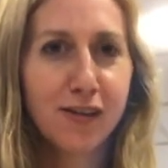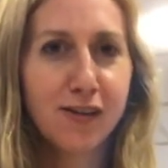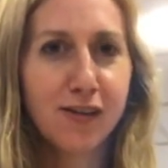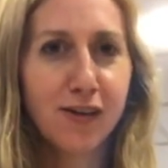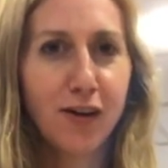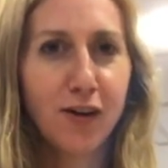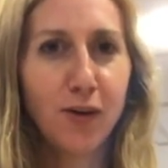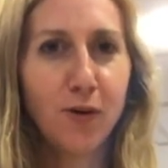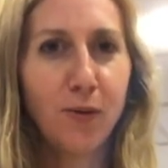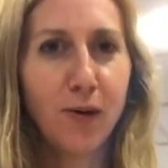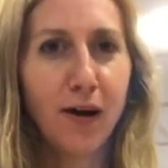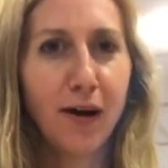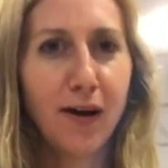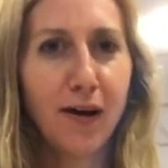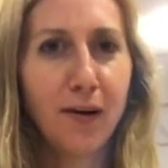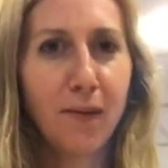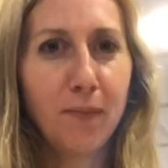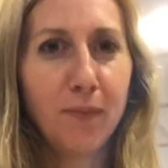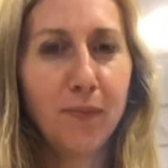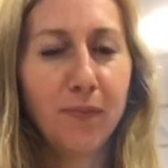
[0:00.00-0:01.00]
So
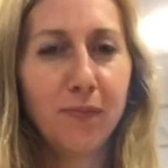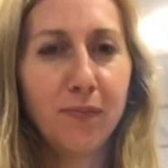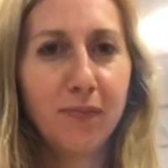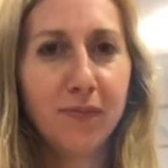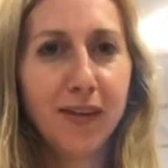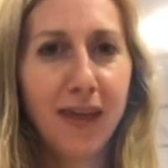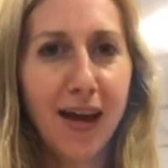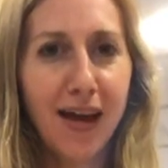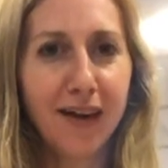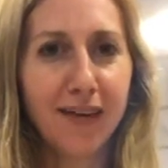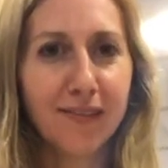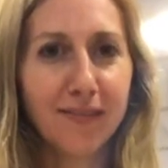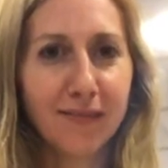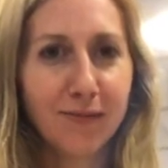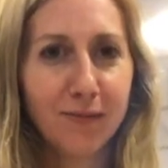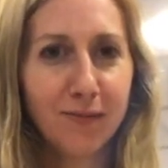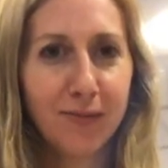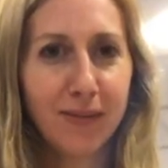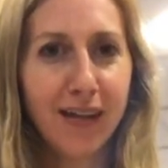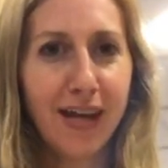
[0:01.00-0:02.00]
yeah,
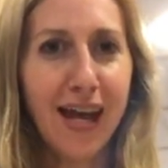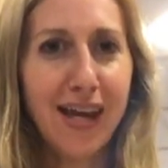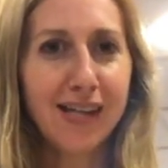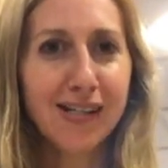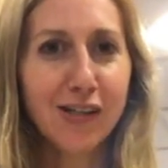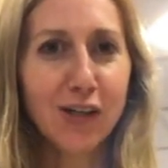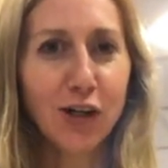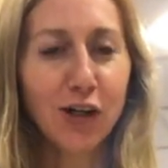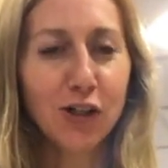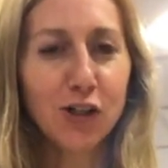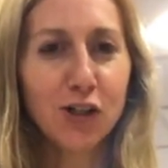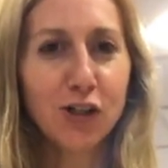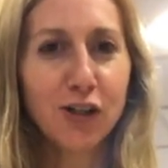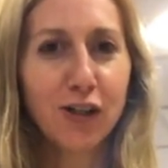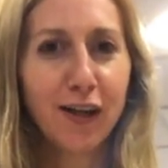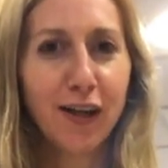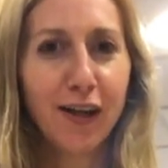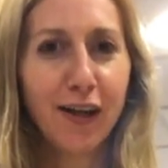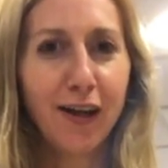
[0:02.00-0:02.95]
get in touch.